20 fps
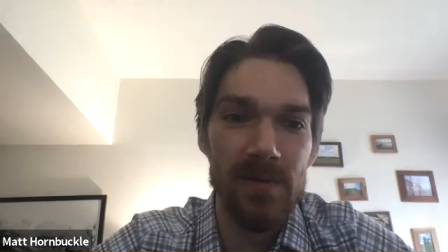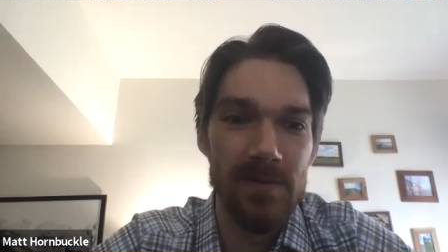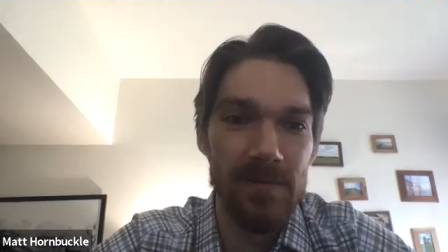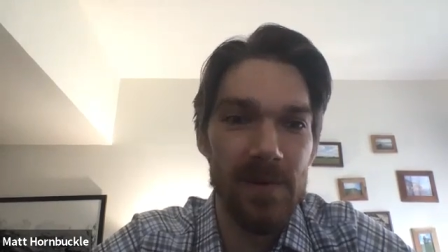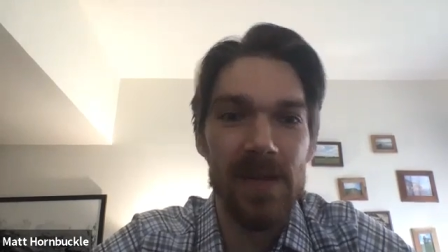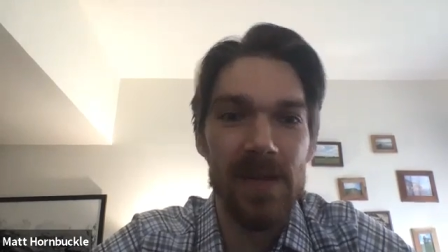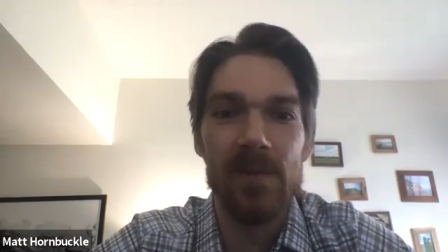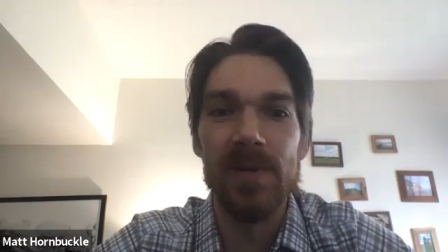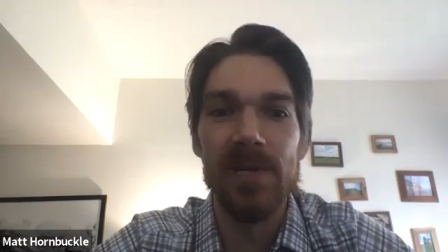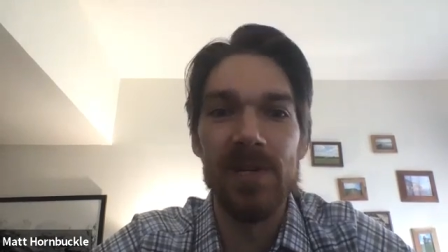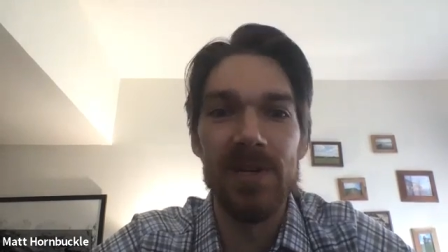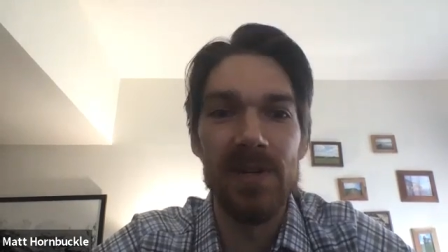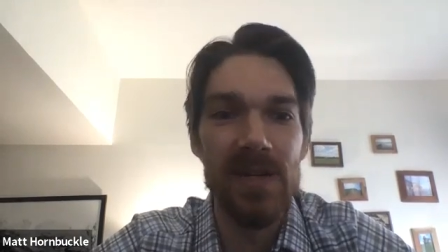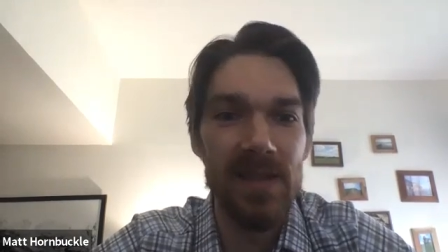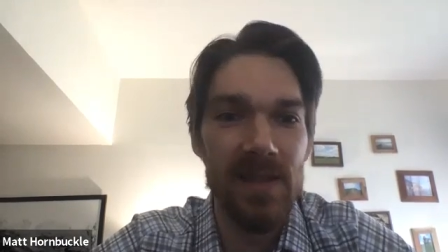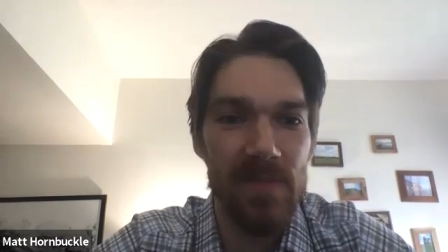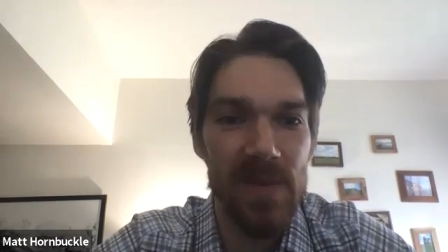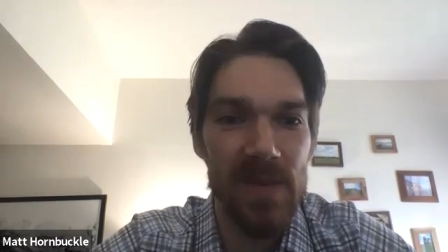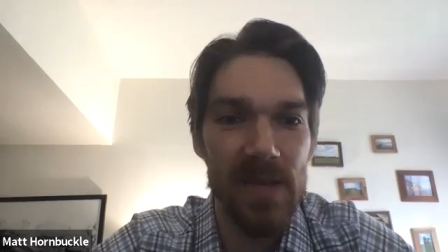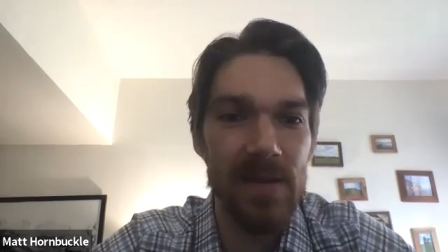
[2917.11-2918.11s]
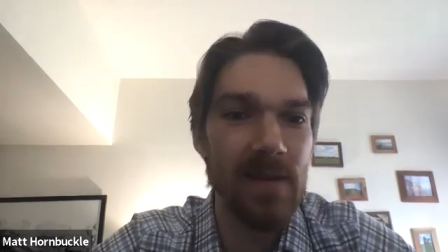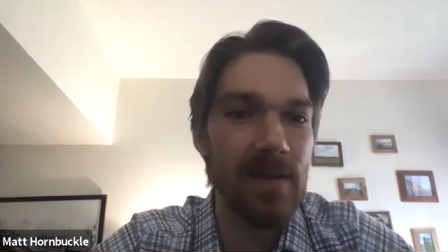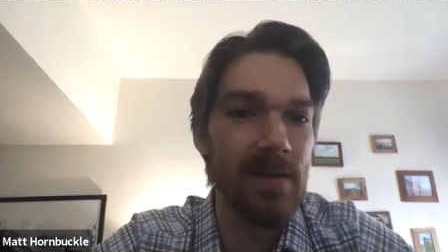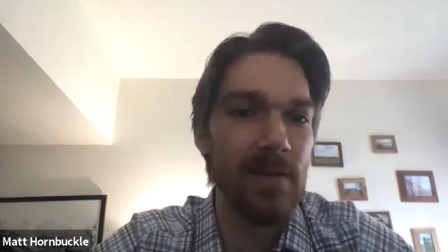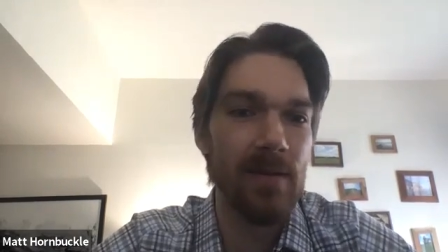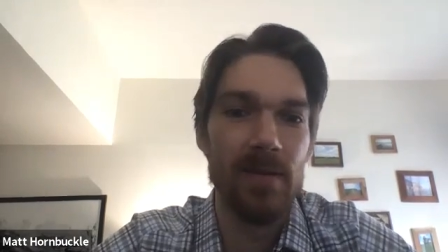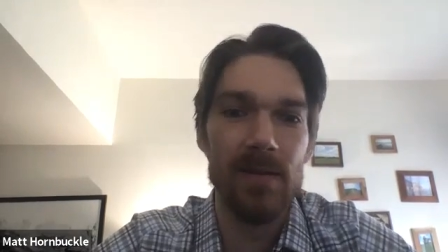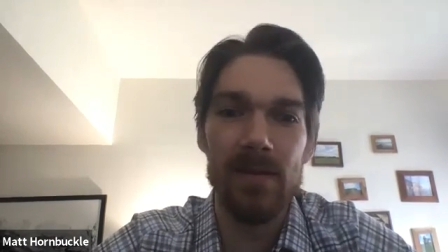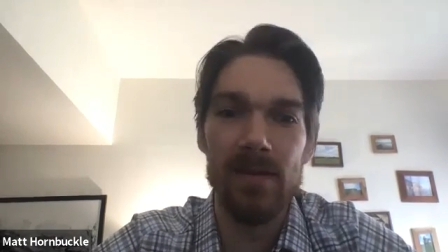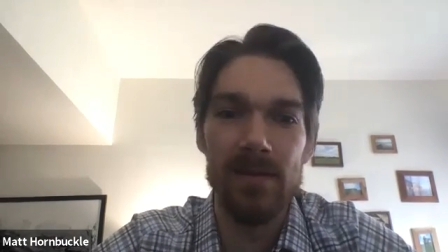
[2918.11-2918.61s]
right, when you're in the
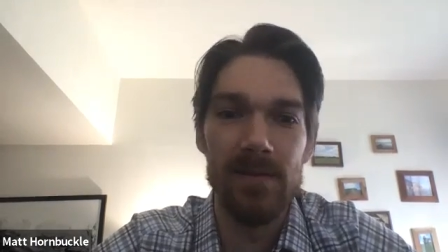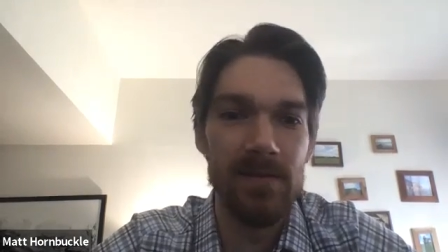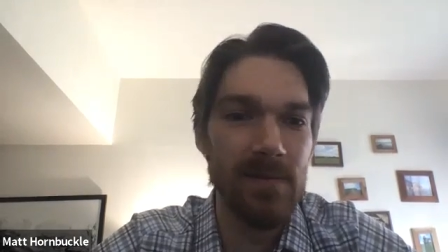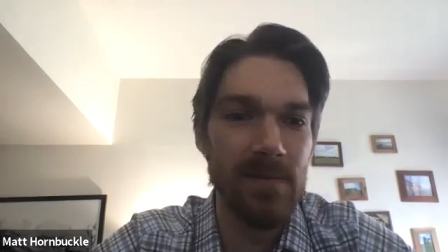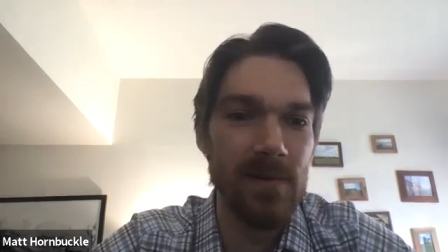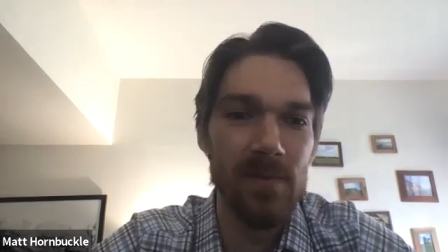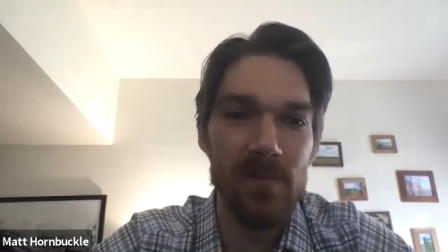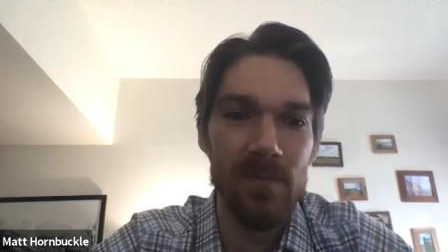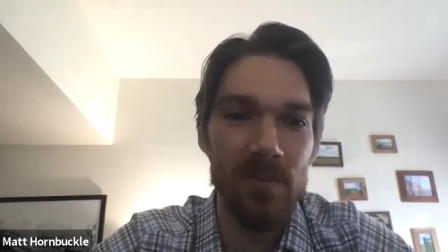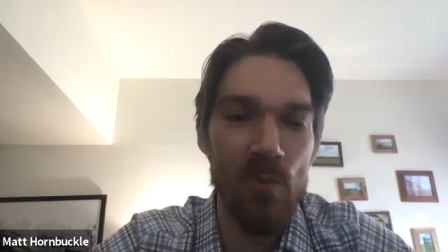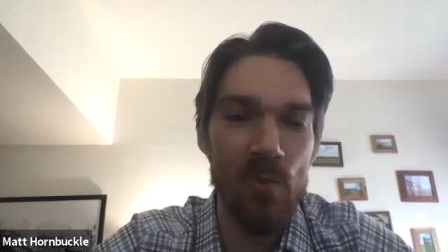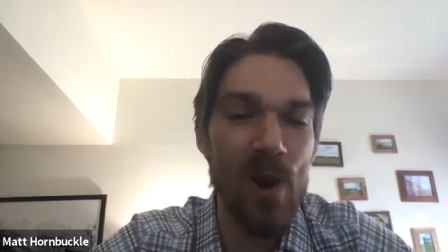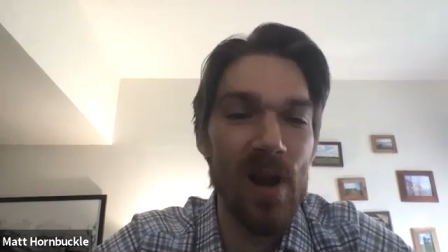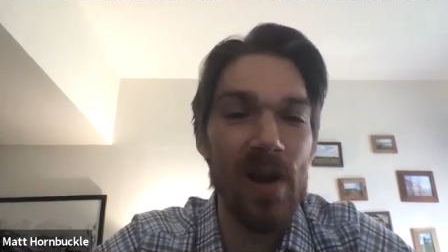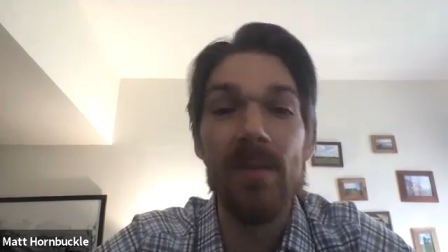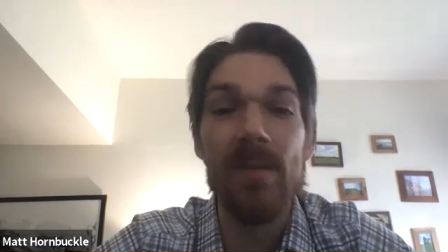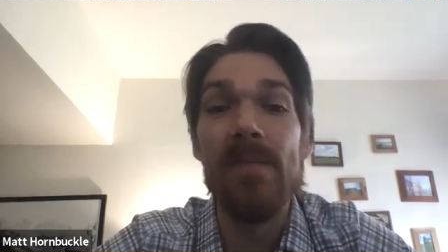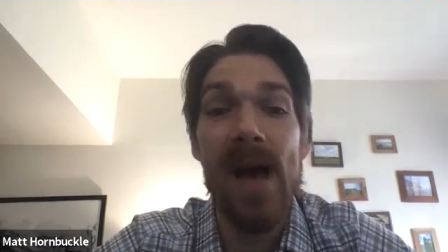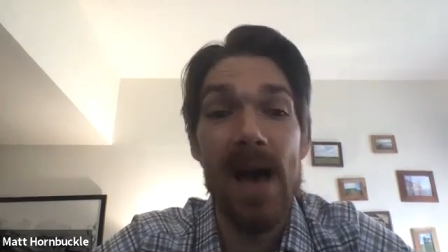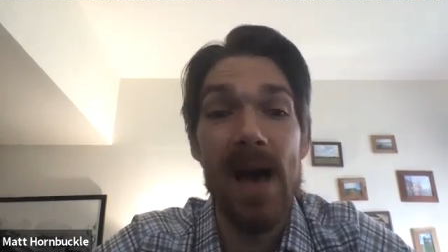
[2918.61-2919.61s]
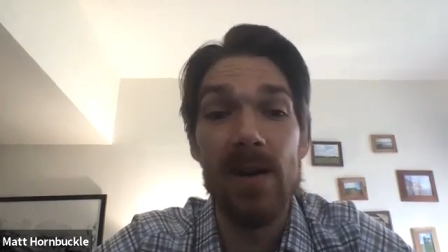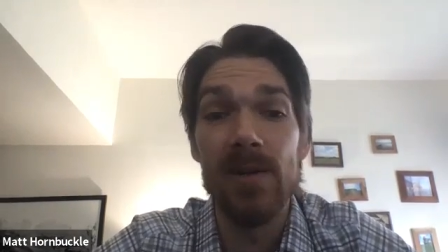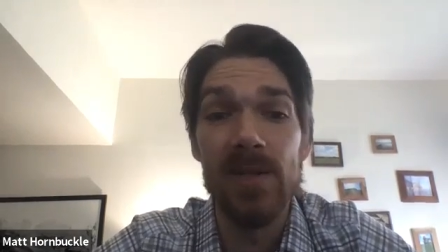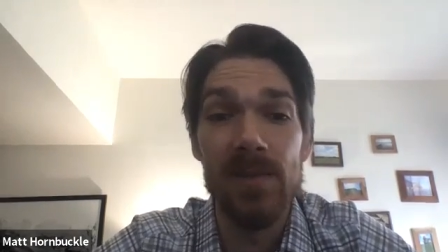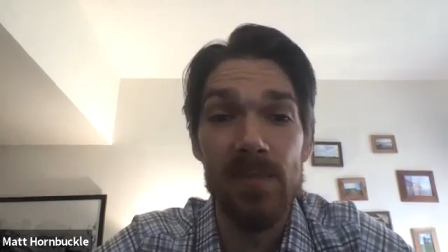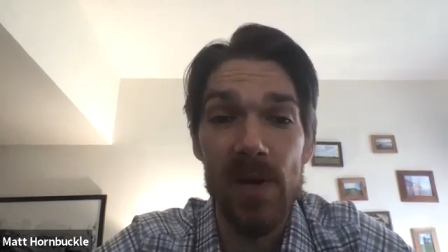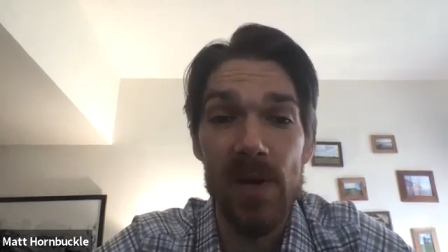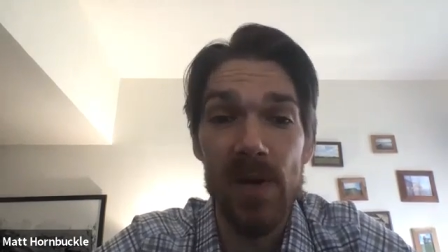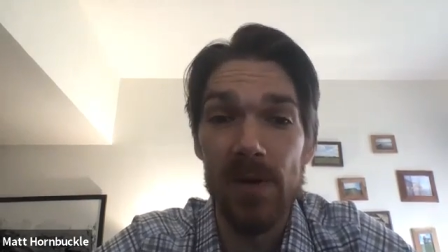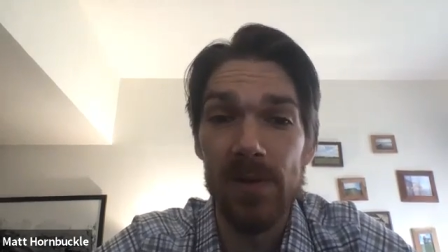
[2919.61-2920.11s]
meeting or where it
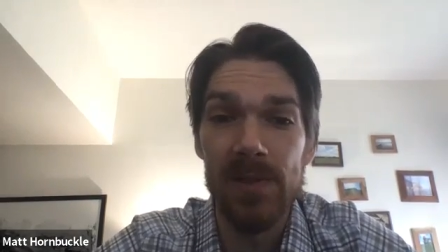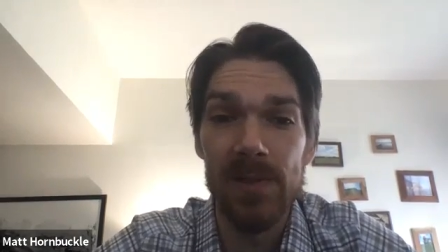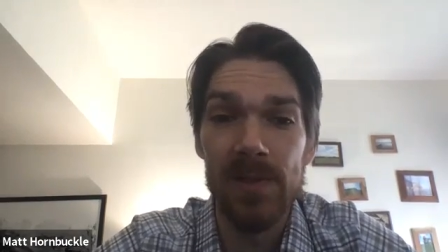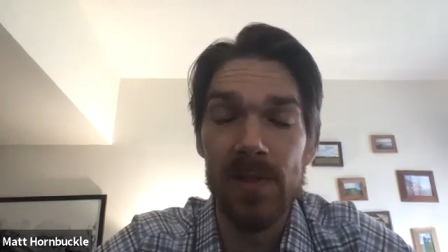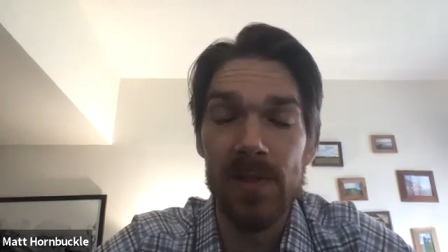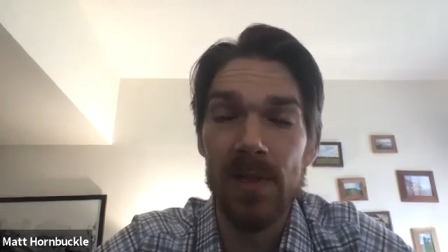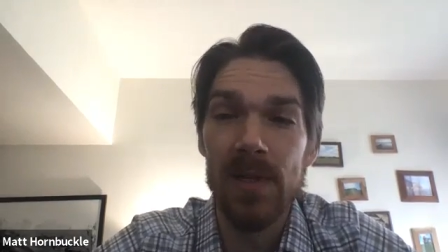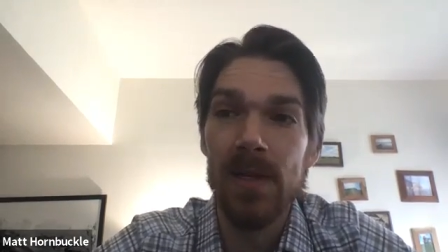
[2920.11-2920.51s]
matters most?